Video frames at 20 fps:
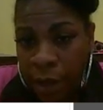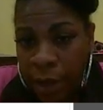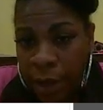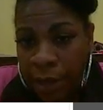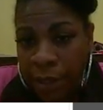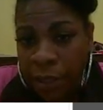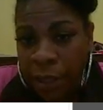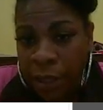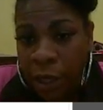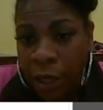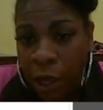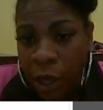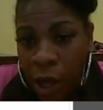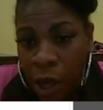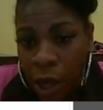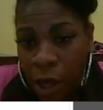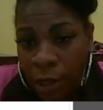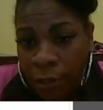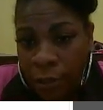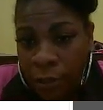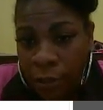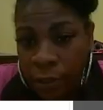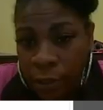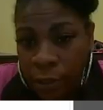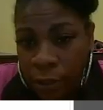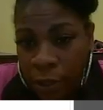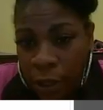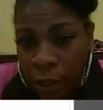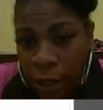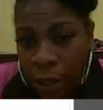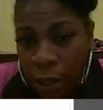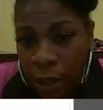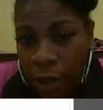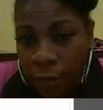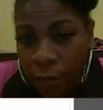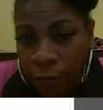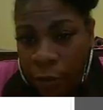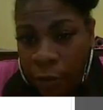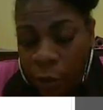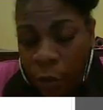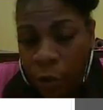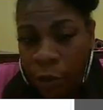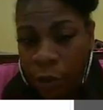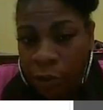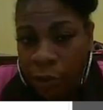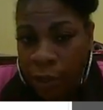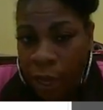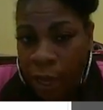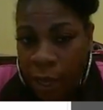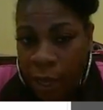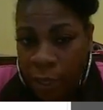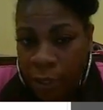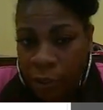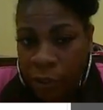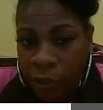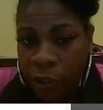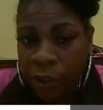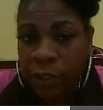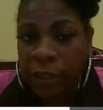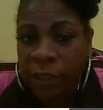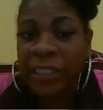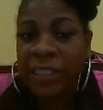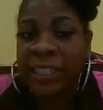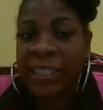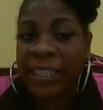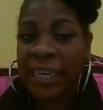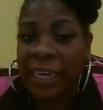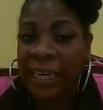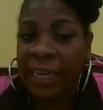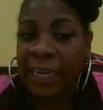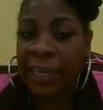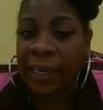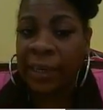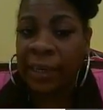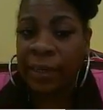and the cost of the corsage, C?